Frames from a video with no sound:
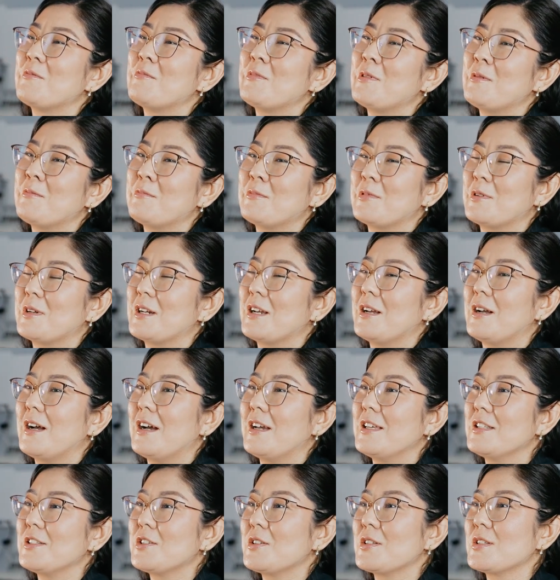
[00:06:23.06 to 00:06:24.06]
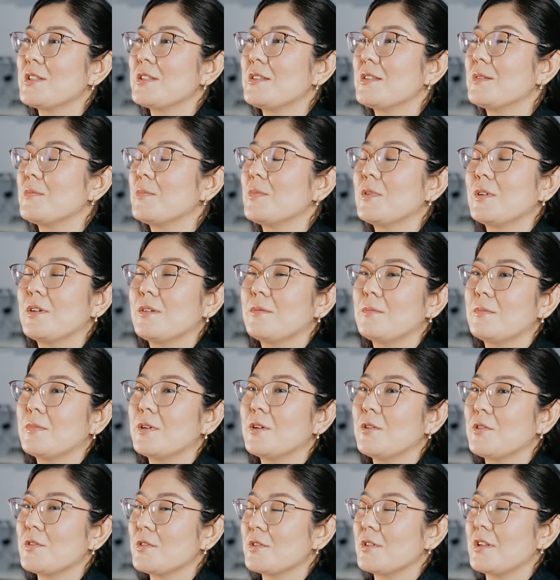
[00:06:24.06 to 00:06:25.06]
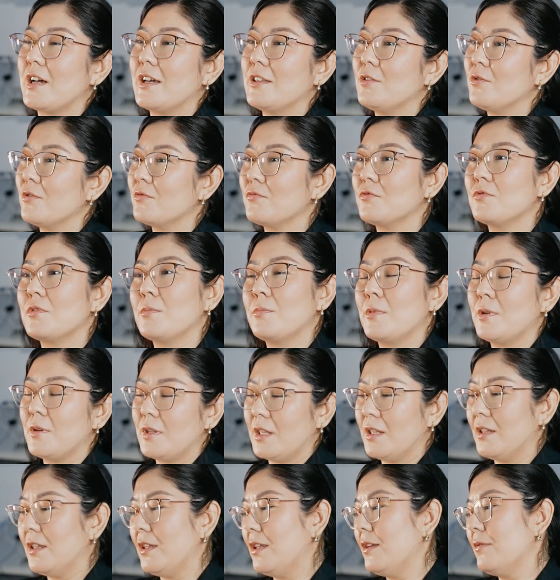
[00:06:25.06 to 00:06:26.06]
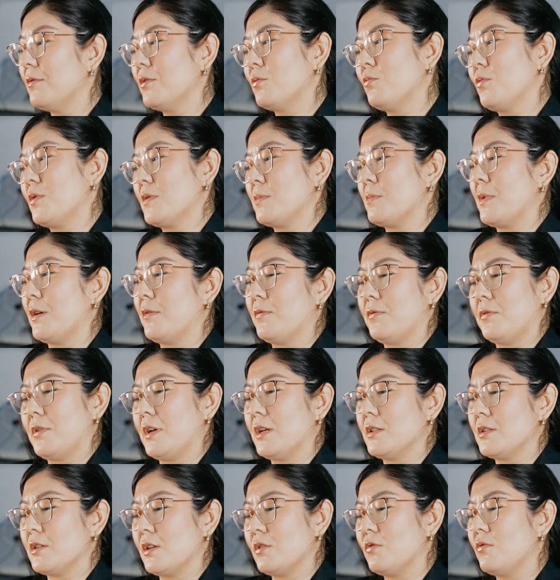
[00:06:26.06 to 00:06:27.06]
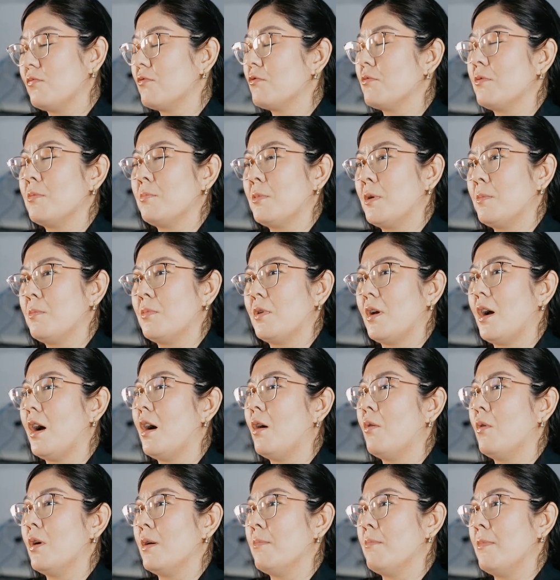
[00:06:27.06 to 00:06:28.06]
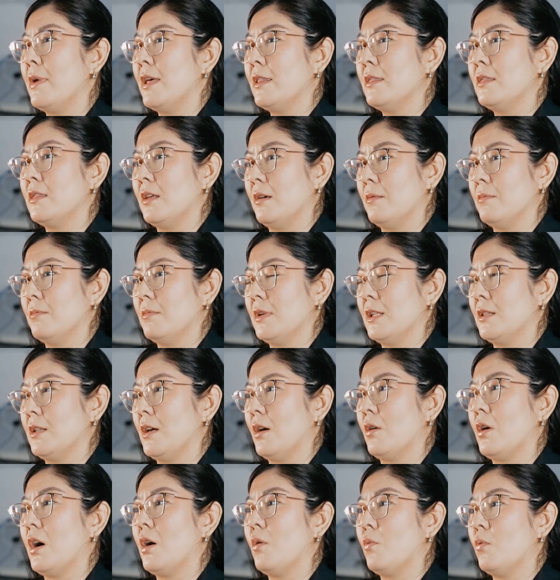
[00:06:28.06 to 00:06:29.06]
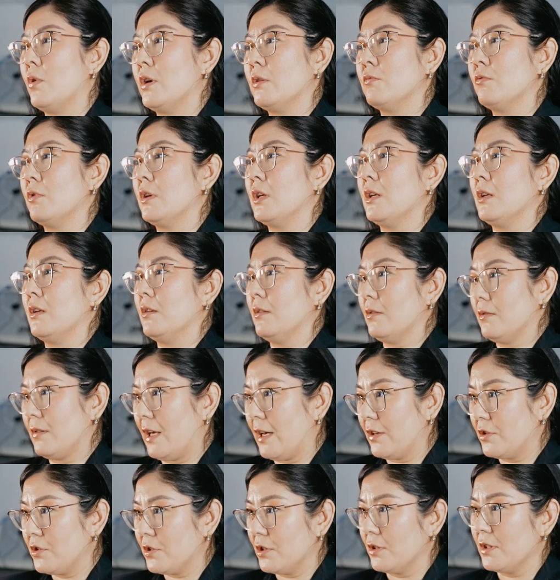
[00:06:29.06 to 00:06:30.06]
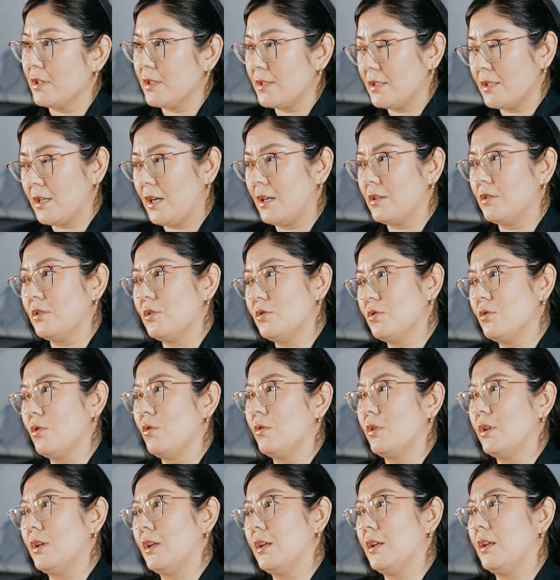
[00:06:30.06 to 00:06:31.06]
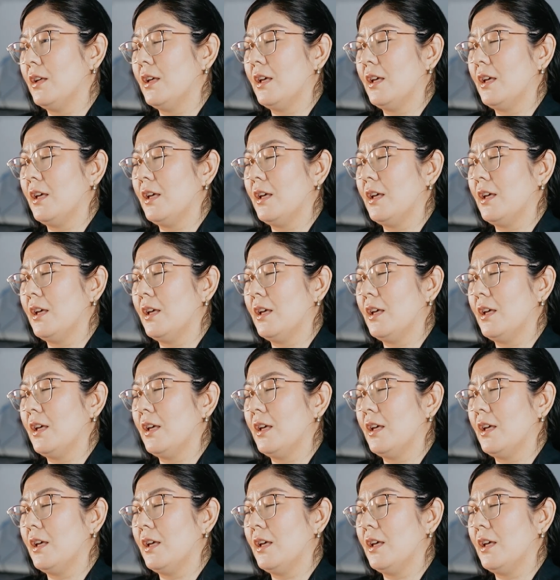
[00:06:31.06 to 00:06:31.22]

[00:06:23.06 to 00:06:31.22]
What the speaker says: remember. I just because I don't remember. Even with my friends, I don't remember how I met them and when we actually started talking